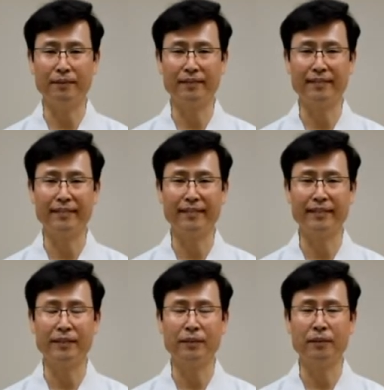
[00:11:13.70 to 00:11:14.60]

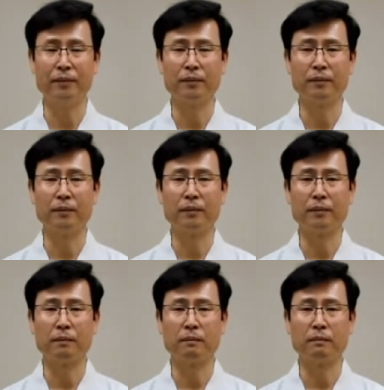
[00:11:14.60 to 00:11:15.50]

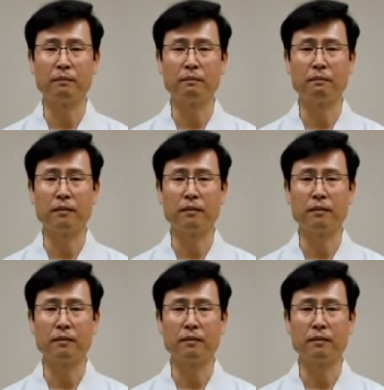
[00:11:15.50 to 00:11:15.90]
Nobody speaks.